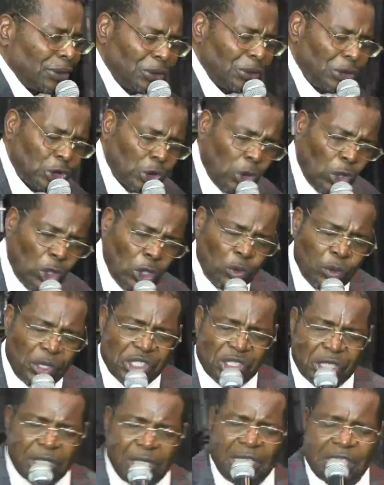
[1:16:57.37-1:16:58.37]
do not
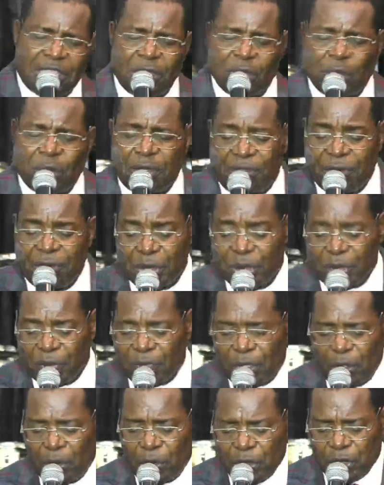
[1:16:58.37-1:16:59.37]
always listen to the voice of
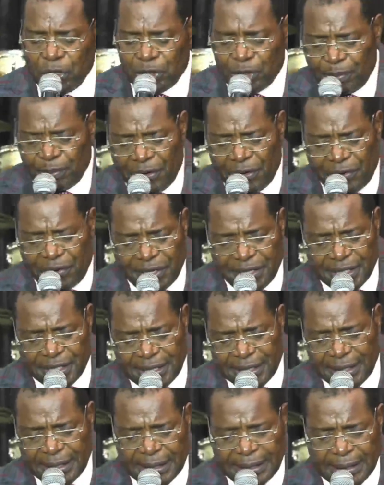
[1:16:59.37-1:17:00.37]
the Holy Spirit.
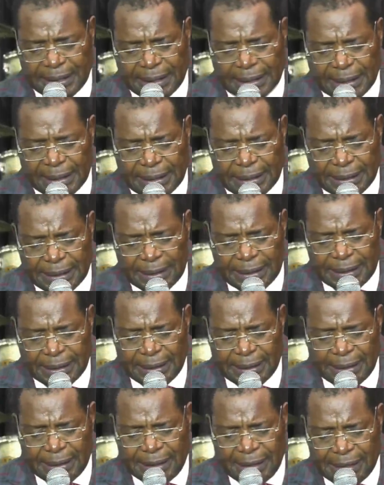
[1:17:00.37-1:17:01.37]

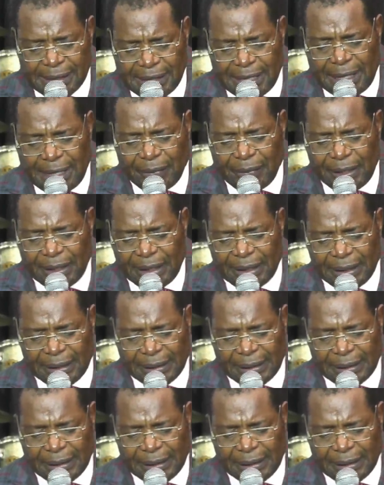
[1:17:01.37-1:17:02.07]
Say amen.